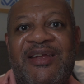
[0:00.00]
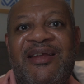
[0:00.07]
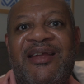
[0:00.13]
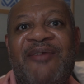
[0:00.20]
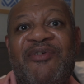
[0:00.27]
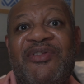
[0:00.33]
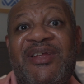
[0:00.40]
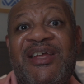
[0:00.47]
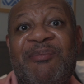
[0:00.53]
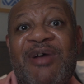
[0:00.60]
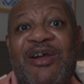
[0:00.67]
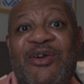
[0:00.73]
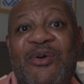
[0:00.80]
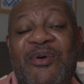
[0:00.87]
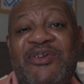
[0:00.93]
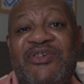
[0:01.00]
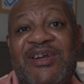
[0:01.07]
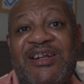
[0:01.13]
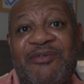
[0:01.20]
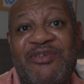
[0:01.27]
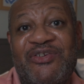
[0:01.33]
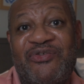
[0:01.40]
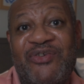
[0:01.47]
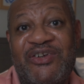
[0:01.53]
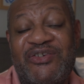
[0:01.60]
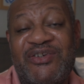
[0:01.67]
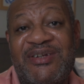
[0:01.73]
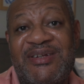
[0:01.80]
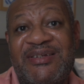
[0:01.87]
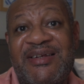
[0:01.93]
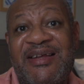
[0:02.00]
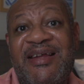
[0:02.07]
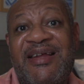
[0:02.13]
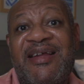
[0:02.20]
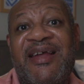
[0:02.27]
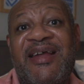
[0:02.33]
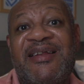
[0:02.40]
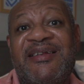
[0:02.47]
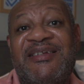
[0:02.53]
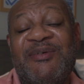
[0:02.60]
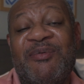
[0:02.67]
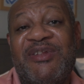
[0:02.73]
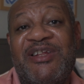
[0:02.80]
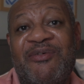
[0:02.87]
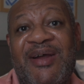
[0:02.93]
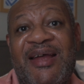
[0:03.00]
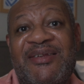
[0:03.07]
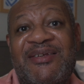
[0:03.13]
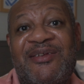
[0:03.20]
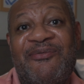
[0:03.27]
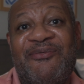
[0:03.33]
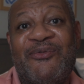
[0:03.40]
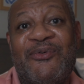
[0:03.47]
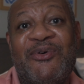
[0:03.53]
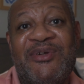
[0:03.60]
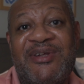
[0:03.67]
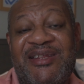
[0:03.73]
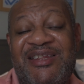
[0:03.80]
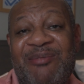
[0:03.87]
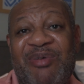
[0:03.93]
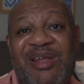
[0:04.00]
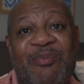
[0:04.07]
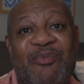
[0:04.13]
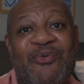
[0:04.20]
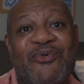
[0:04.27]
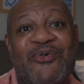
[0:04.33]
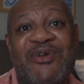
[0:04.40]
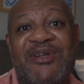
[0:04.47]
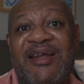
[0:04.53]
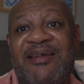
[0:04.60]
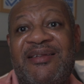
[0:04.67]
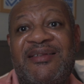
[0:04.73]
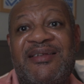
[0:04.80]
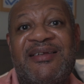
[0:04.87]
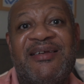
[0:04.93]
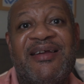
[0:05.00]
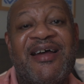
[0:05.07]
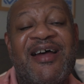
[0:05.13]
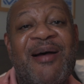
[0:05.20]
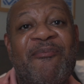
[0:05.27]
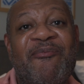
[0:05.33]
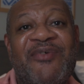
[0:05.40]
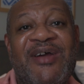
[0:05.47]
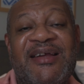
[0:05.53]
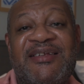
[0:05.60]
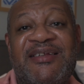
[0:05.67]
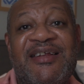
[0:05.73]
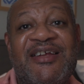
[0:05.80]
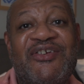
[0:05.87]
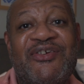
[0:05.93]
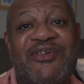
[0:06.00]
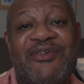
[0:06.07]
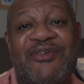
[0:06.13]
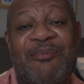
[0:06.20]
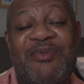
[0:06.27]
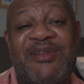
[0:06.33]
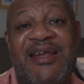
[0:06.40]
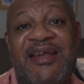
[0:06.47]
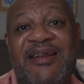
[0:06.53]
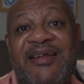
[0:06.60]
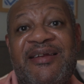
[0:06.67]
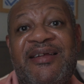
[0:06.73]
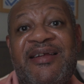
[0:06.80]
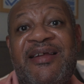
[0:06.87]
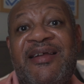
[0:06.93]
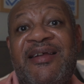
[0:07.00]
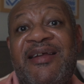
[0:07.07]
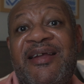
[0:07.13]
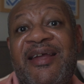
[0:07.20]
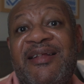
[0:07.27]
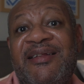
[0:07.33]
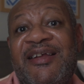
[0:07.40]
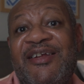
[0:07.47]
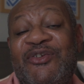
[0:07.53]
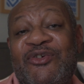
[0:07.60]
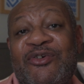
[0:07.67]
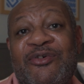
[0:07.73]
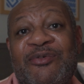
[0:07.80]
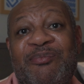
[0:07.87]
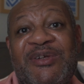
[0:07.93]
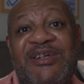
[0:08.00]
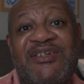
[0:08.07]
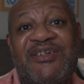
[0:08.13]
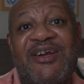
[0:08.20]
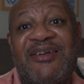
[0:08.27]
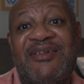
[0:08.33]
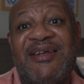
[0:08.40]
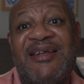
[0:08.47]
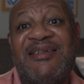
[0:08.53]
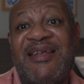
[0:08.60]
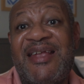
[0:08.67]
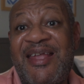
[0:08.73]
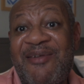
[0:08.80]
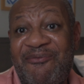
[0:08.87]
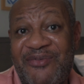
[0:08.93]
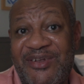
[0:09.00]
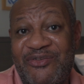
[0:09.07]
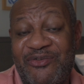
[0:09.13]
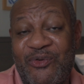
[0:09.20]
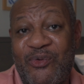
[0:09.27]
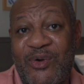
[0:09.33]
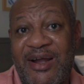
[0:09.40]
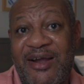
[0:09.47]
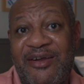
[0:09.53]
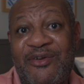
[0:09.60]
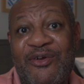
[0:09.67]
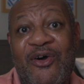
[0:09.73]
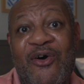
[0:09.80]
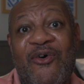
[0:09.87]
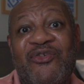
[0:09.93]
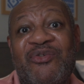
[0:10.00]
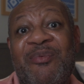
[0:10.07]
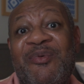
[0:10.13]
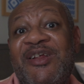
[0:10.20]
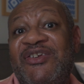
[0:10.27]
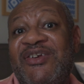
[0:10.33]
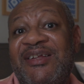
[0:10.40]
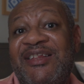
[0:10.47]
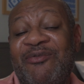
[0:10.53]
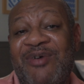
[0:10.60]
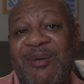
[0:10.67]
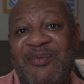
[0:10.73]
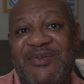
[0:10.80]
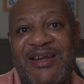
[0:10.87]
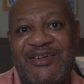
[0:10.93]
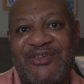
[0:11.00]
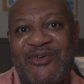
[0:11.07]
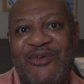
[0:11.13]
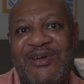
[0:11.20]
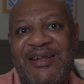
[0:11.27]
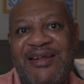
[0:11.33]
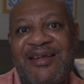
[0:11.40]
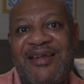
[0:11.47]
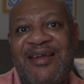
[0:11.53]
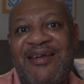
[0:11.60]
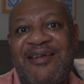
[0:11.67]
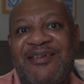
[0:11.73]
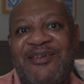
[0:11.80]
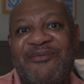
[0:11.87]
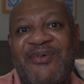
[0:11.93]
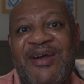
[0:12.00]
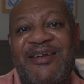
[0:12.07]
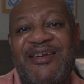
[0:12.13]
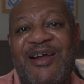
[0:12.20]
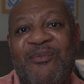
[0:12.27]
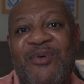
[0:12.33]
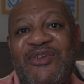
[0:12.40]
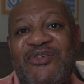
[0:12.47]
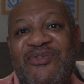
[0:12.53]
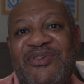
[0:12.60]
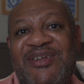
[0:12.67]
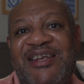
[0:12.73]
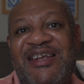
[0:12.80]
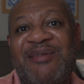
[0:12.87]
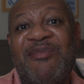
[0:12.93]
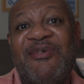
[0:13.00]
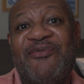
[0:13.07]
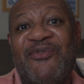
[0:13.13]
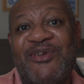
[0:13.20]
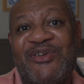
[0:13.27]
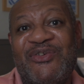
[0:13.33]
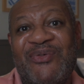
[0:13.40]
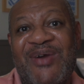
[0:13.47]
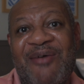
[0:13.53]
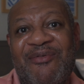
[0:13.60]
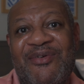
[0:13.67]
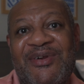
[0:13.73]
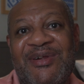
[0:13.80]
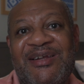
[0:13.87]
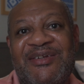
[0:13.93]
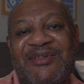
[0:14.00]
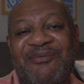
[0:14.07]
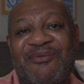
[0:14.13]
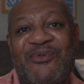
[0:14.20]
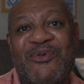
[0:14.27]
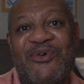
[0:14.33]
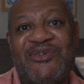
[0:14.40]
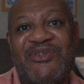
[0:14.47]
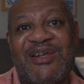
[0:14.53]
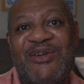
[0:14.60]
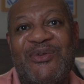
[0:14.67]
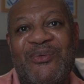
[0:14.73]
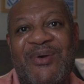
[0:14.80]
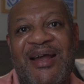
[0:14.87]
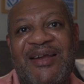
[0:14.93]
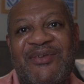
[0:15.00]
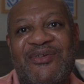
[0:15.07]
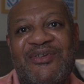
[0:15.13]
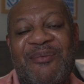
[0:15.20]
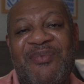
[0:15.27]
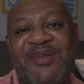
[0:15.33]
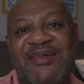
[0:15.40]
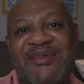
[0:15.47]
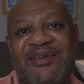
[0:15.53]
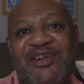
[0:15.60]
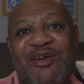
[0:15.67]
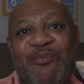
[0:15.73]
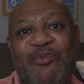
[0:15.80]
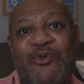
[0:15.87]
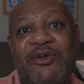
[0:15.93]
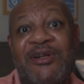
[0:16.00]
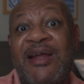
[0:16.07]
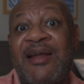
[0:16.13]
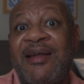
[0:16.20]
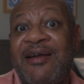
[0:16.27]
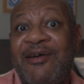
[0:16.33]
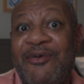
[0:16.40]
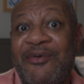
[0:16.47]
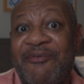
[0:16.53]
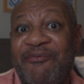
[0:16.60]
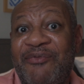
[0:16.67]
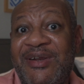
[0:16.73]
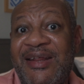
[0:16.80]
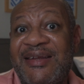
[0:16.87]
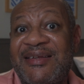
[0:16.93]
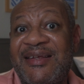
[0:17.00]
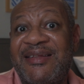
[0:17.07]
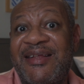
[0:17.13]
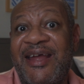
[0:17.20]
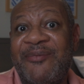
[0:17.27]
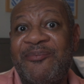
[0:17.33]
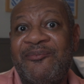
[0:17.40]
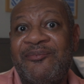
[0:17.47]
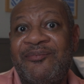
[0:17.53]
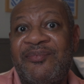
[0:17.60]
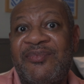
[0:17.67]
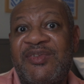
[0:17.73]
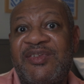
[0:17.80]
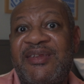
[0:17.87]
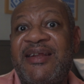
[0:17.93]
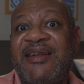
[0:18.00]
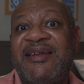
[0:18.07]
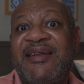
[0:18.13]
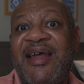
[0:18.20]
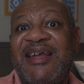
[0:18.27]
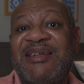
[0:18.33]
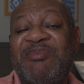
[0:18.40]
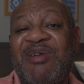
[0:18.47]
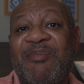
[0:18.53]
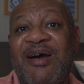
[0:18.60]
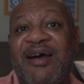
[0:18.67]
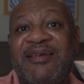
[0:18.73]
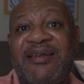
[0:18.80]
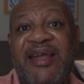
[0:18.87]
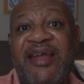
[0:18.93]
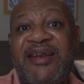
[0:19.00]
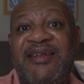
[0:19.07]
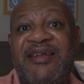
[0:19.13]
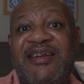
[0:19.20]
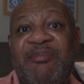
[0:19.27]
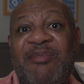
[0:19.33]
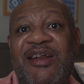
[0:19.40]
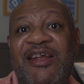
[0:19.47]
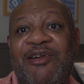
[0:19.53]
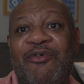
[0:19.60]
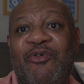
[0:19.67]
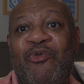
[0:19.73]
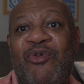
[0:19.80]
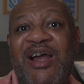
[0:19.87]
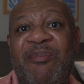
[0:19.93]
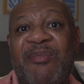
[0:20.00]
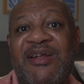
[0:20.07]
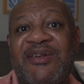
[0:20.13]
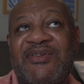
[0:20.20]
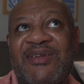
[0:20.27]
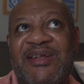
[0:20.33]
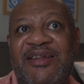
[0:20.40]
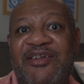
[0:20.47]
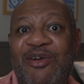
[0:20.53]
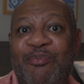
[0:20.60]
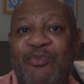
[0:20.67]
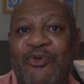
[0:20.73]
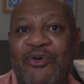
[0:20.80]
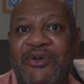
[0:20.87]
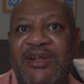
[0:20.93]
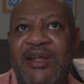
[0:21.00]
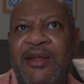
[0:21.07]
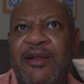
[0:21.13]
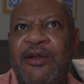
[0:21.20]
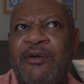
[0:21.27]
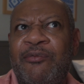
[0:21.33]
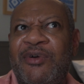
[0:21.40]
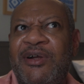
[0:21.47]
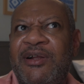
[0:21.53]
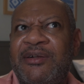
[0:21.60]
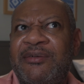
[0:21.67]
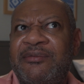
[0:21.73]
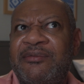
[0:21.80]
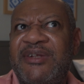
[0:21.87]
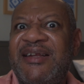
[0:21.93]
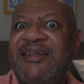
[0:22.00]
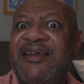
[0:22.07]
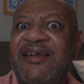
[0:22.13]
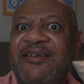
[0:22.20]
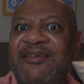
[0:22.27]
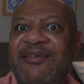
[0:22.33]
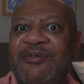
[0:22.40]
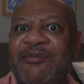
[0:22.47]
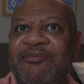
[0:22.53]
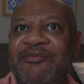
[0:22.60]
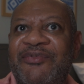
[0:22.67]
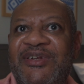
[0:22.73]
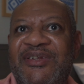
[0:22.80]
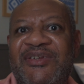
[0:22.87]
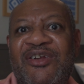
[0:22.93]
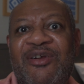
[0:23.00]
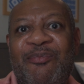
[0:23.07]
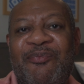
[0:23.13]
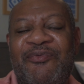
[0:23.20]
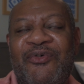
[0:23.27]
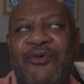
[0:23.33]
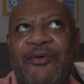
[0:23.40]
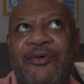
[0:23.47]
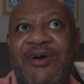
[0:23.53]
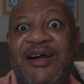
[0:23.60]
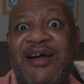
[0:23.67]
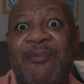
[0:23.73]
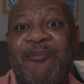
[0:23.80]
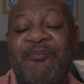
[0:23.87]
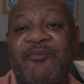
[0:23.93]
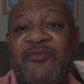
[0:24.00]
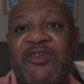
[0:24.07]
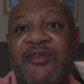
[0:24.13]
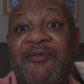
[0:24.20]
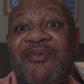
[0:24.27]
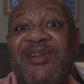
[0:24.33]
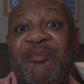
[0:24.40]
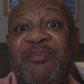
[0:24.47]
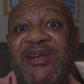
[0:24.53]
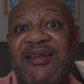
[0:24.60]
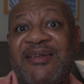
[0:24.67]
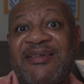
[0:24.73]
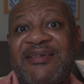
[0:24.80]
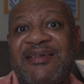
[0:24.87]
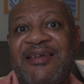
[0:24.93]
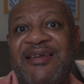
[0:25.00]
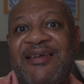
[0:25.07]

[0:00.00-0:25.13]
if you're thinking about going, check the restrictions and see what they're asking for. Get the paperwork, get the um, vaccinations updated, and get your P C R test if it's required. Always remember to check the websites early to find out what you need before you travel, because of course they do ask for some things at the airport. Oh, and funny I said that. They didn't ask me about any of the medical requirements at the airport. Well, they did for the Singapore, for um, the Philippines,